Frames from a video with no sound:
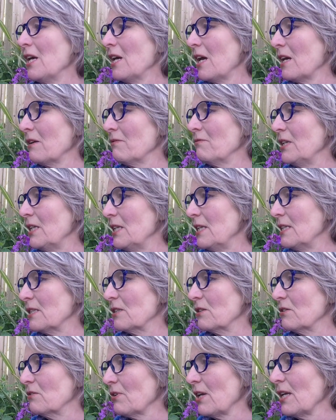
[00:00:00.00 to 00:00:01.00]
and really is a
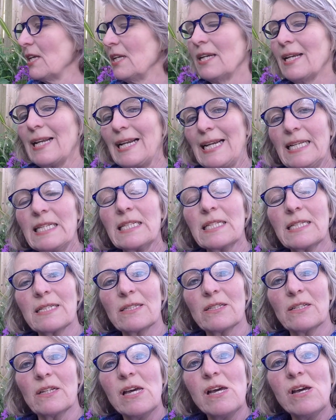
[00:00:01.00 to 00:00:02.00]
great
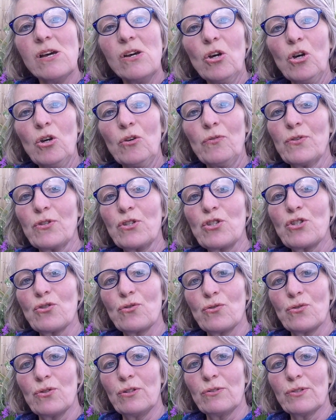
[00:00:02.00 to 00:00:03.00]
cleanser of the
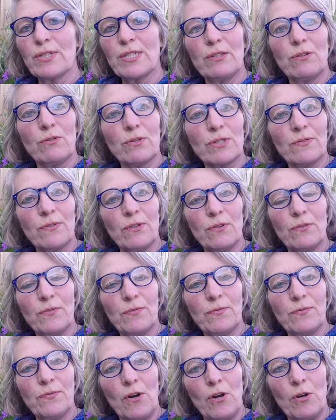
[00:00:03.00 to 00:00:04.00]
soil. So lots of old
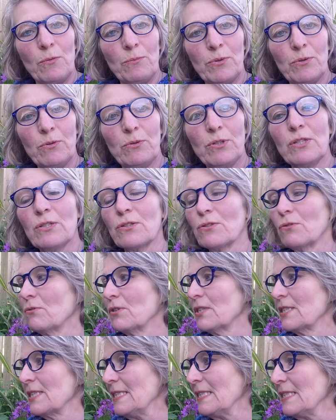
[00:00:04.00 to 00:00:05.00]
farm buildings or
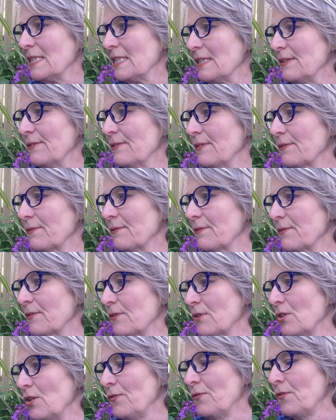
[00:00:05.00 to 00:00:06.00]
existing,
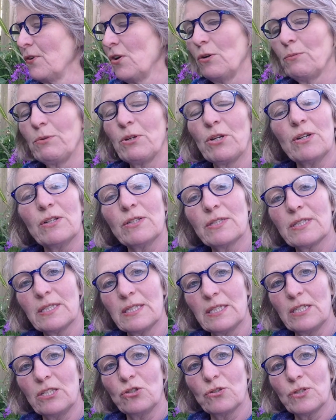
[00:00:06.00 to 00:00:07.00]
farmyards and
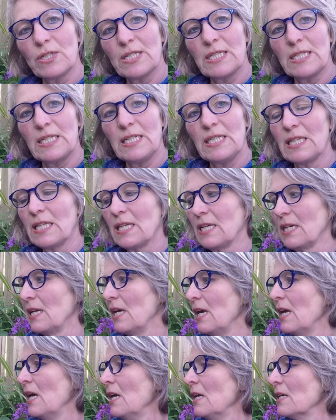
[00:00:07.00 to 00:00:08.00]
things, you'll see it there.
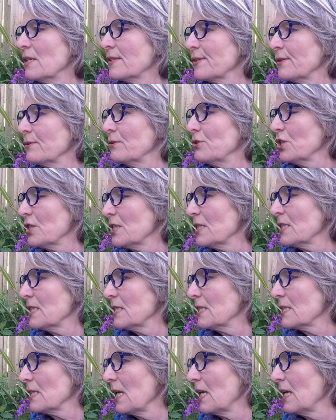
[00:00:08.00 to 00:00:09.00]
So just to
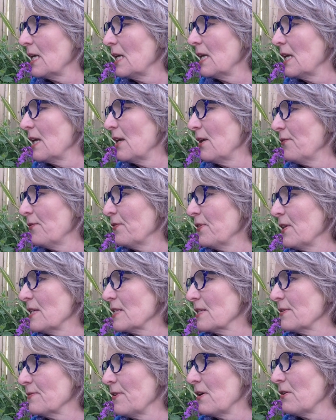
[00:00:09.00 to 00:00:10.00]
say, if
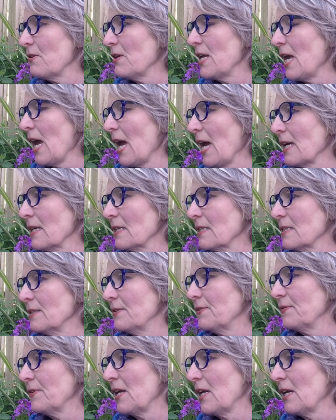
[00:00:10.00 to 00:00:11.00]
there's a very
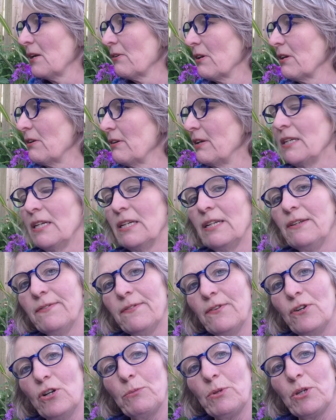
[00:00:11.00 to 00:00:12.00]
active area in any
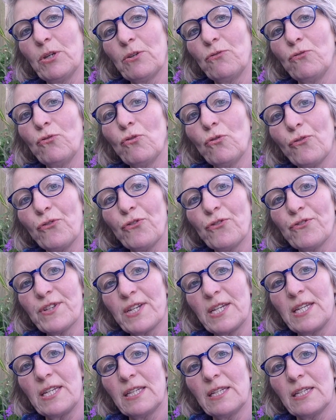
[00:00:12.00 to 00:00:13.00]
farmyard, not to
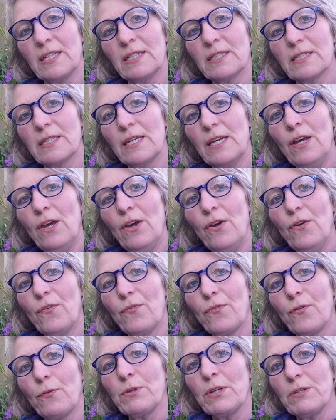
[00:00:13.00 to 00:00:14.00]
take it
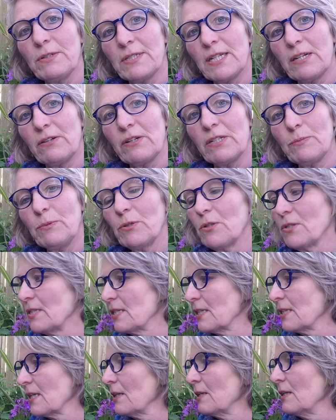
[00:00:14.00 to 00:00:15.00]
from those areas, because
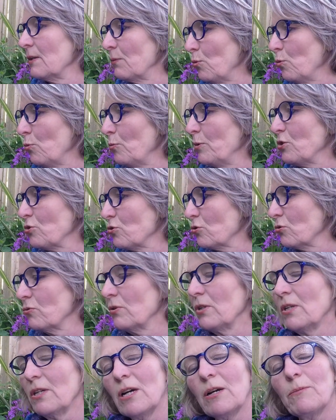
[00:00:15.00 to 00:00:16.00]
it will be
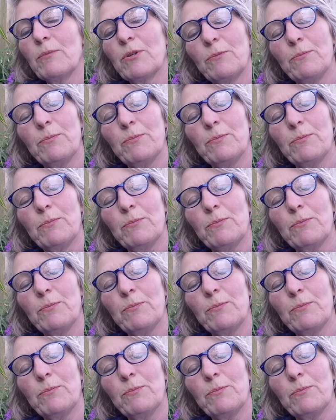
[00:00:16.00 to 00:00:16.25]
drawing up,